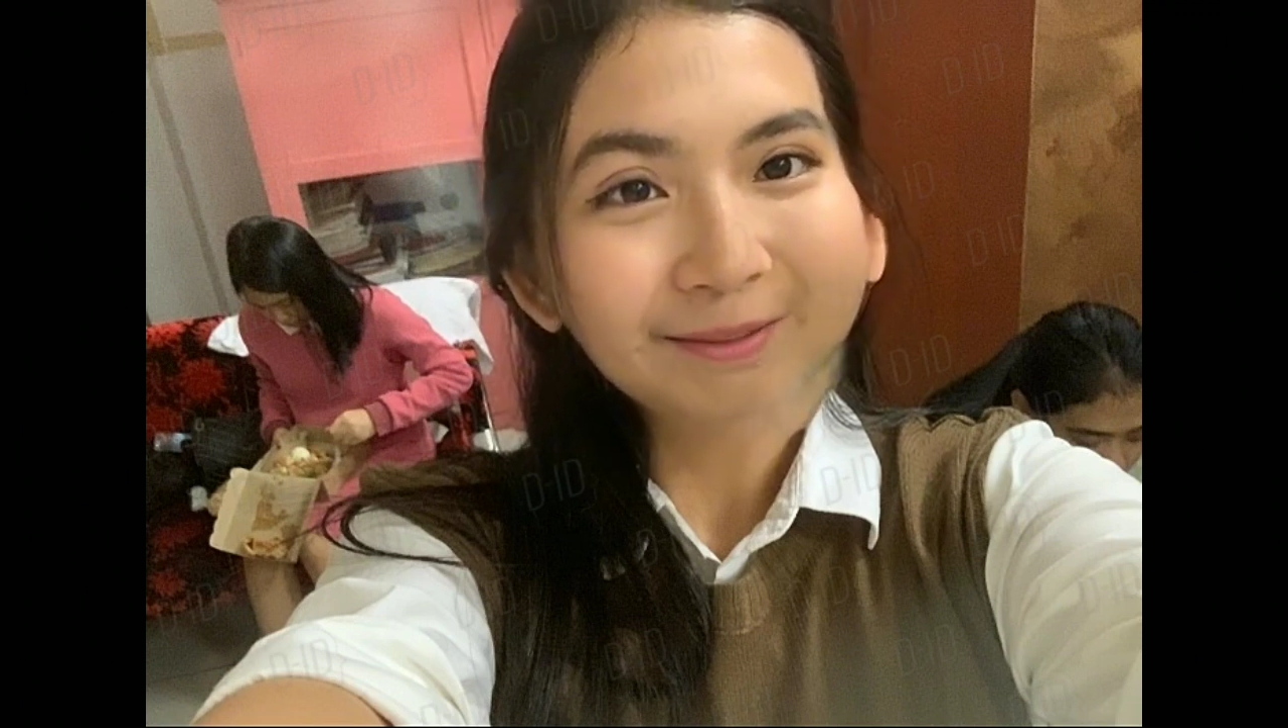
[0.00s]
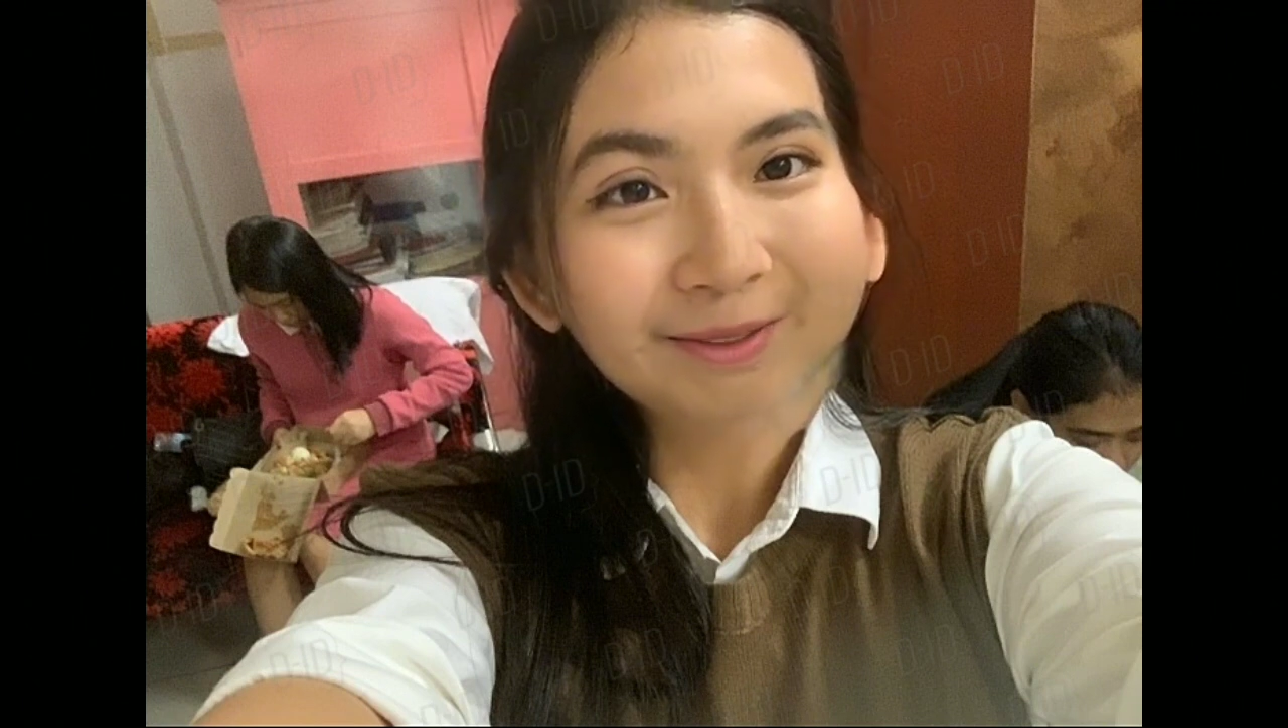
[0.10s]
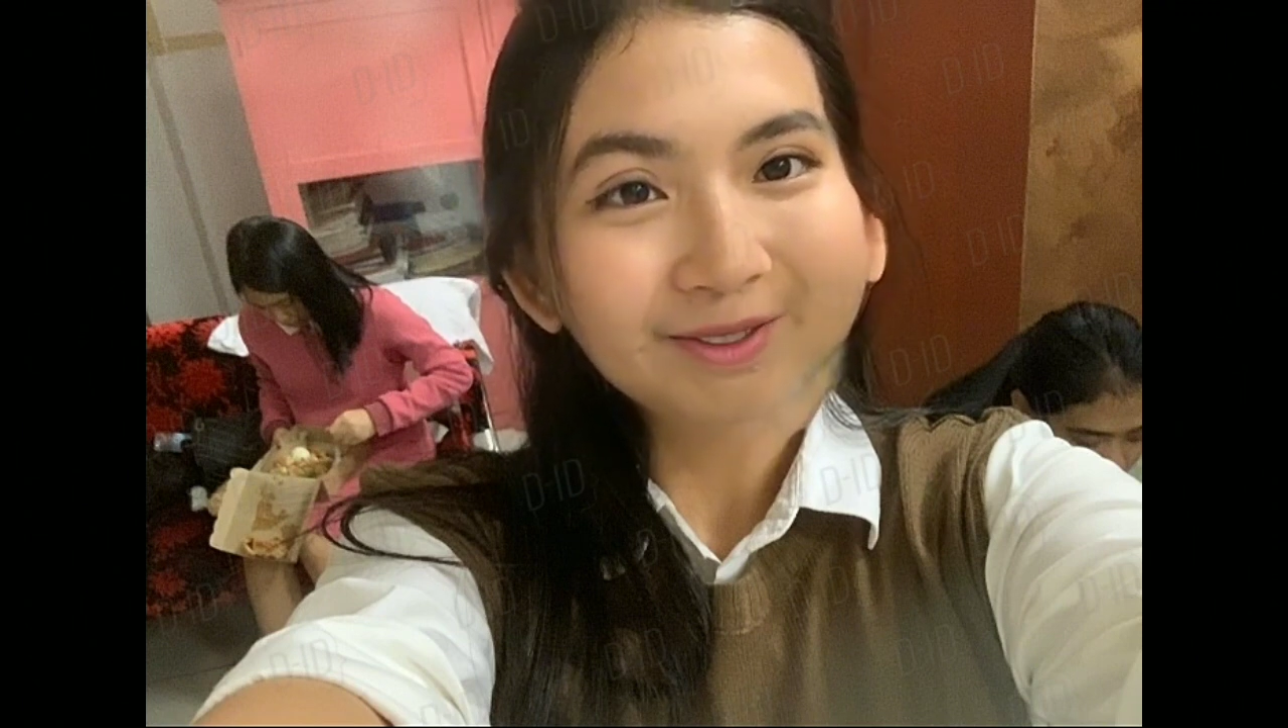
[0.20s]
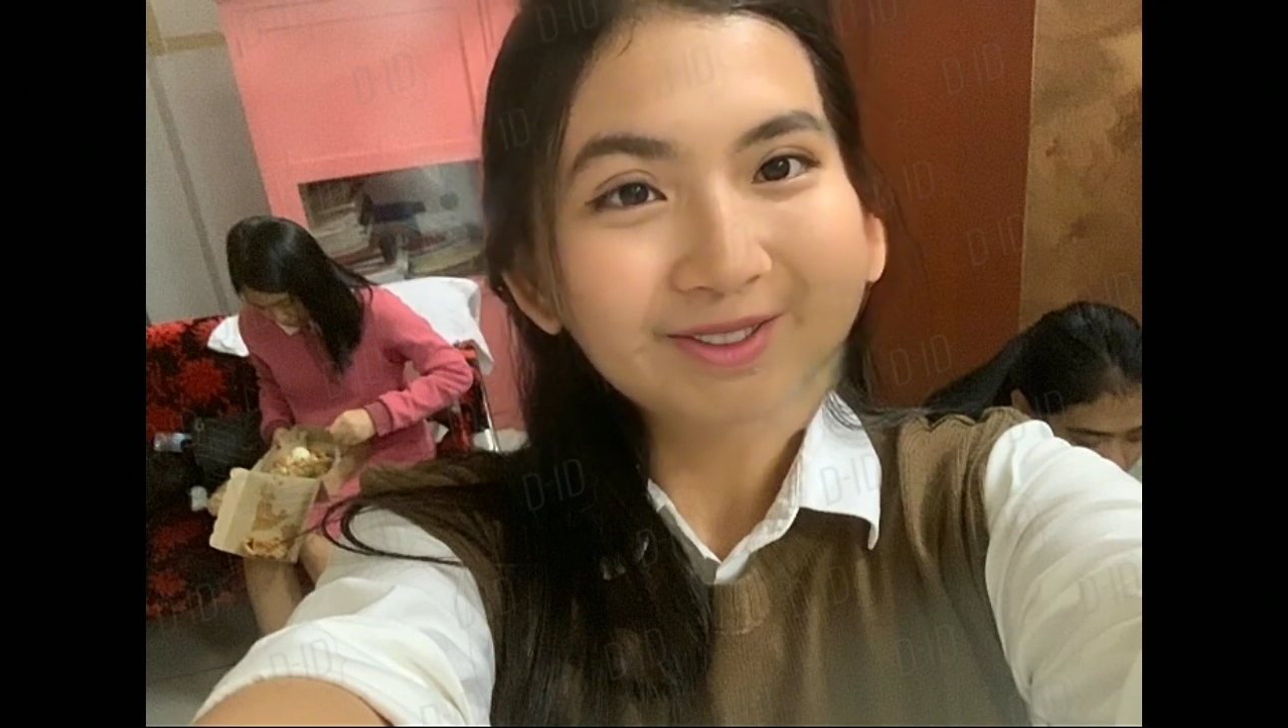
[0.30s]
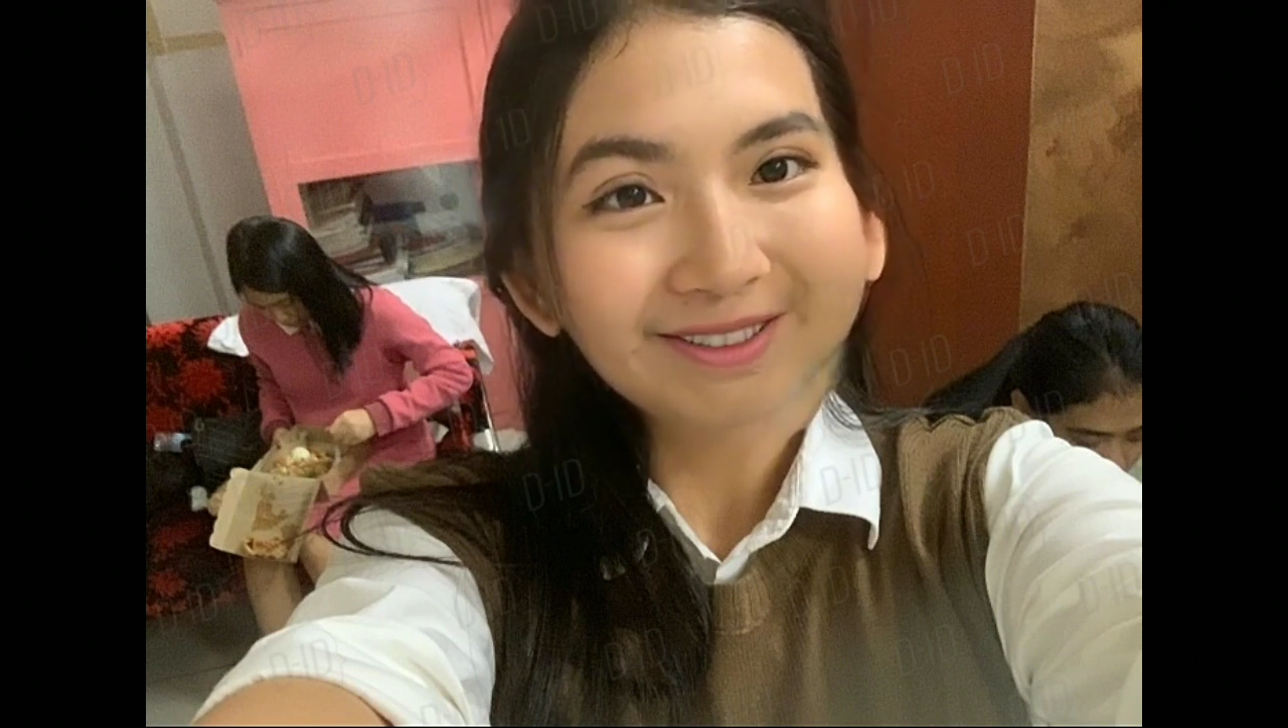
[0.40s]

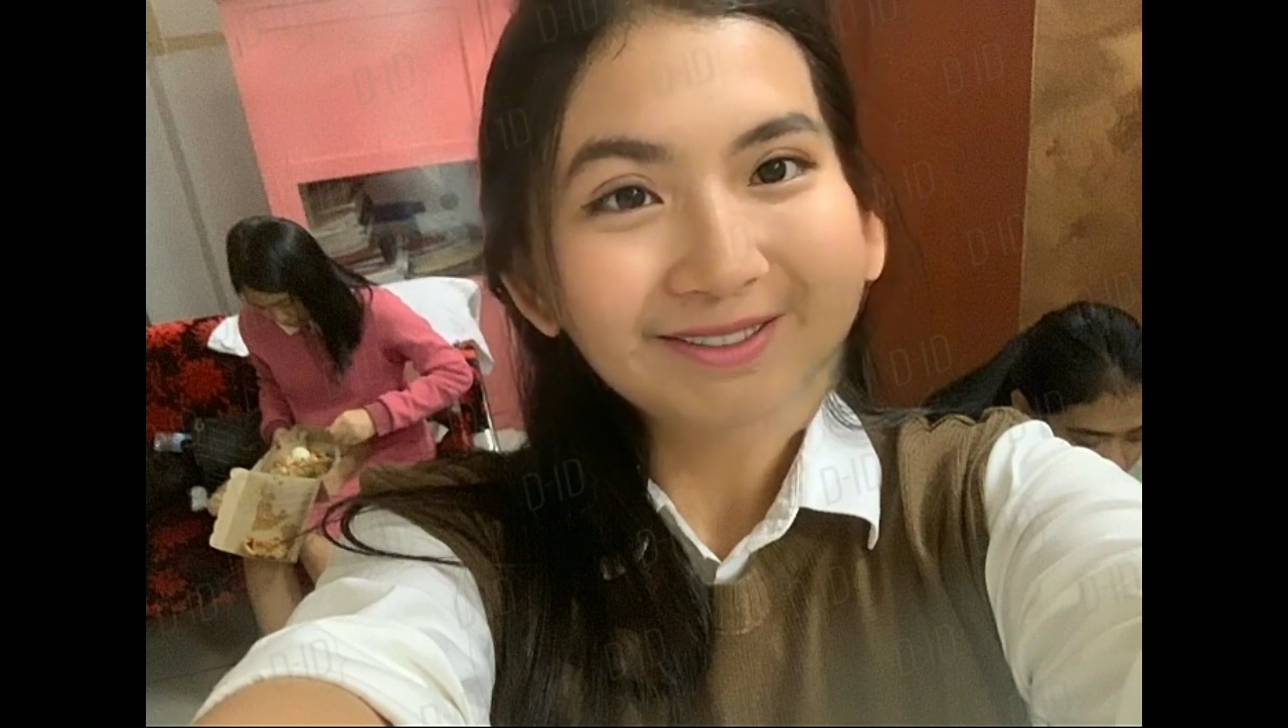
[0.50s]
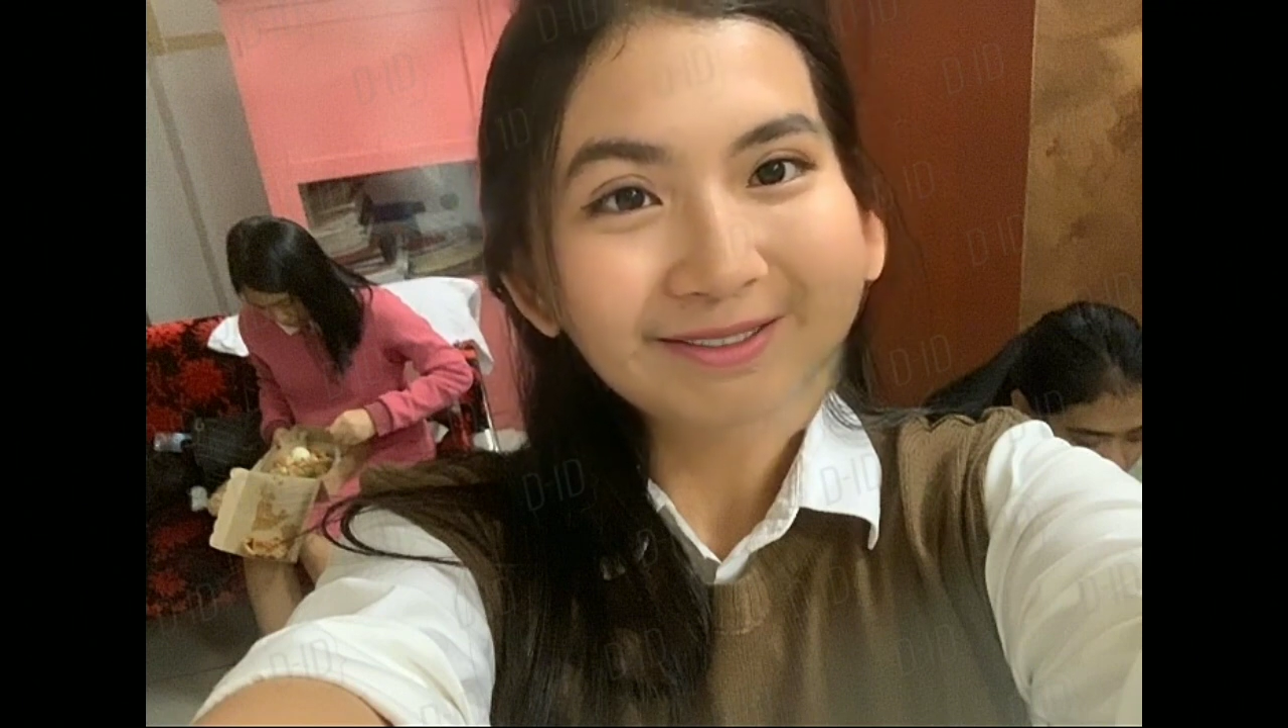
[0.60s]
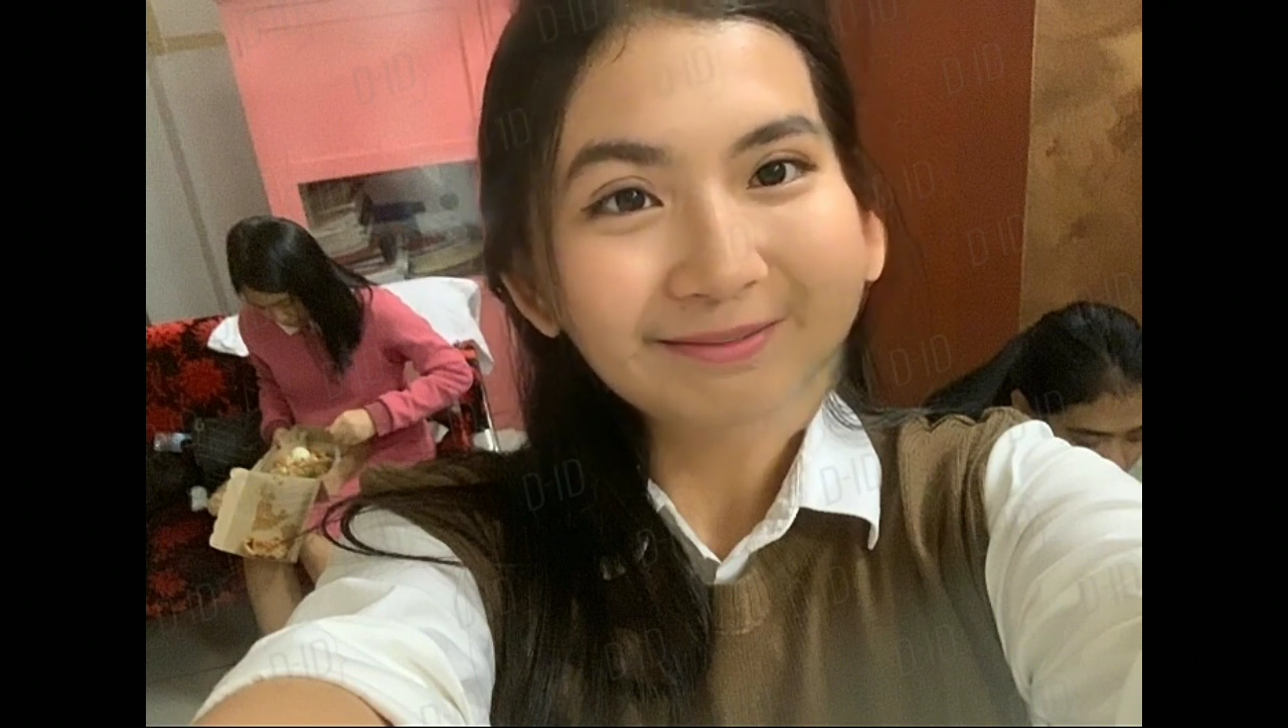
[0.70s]
approaches.